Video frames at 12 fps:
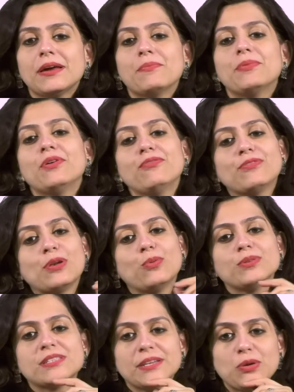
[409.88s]
number of
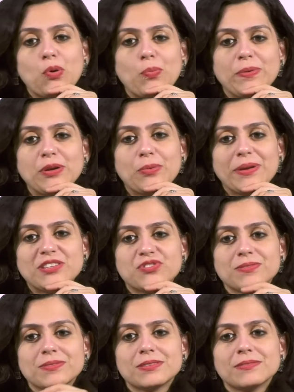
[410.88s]
closed and open
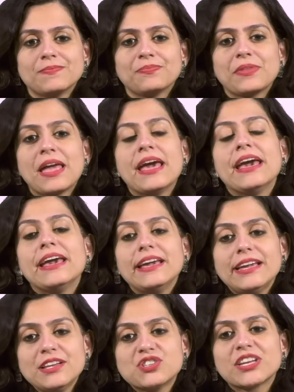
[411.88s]
questions.
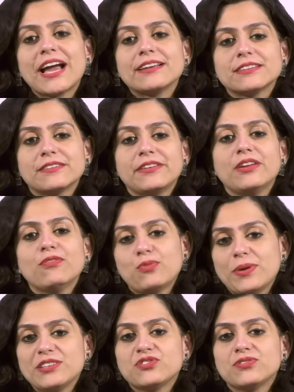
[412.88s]
Each category of
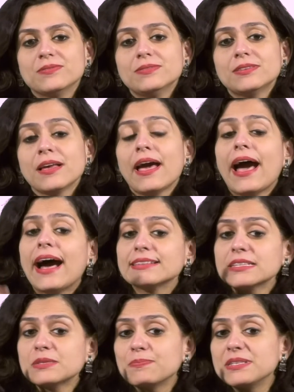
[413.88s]
questions has
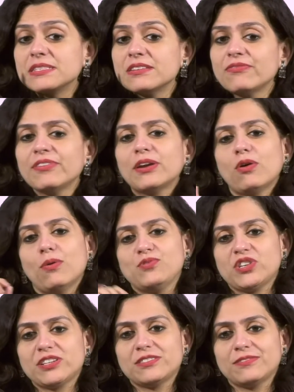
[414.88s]
a specific
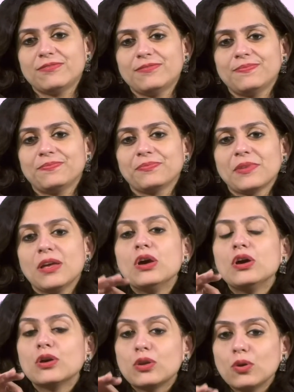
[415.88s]
objective.
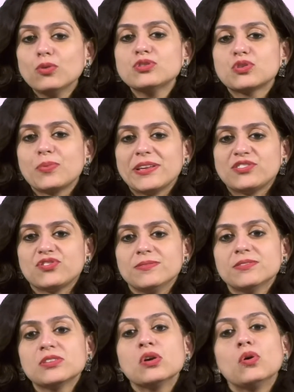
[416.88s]
Closed
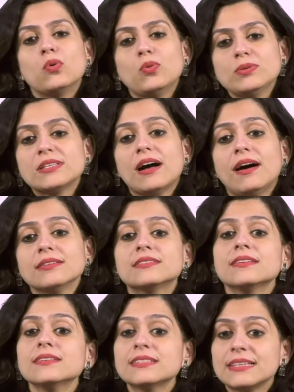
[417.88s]
questions whose
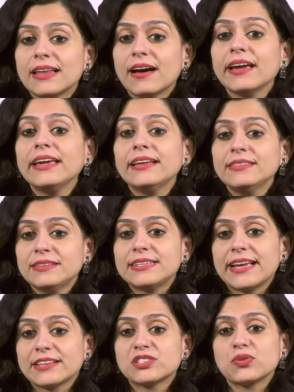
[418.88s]
answers lie in the
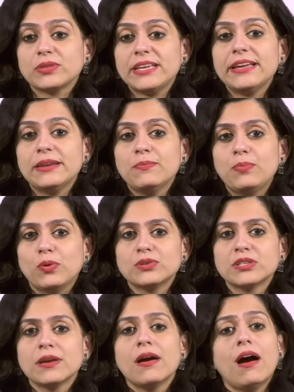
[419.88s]
text or the
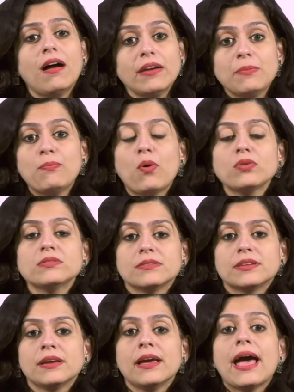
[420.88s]
input are
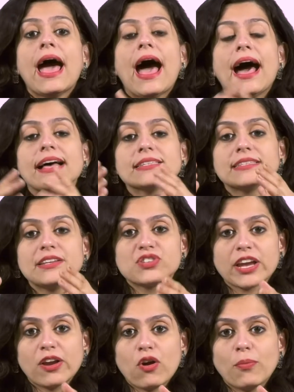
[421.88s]
important as they
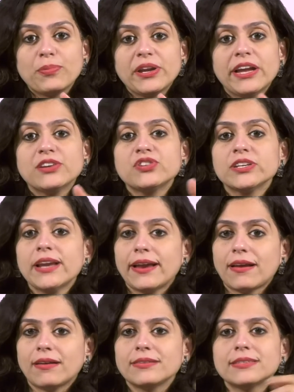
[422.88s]
check comprehension and
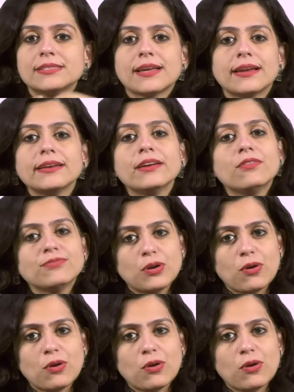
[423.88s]
understanding of the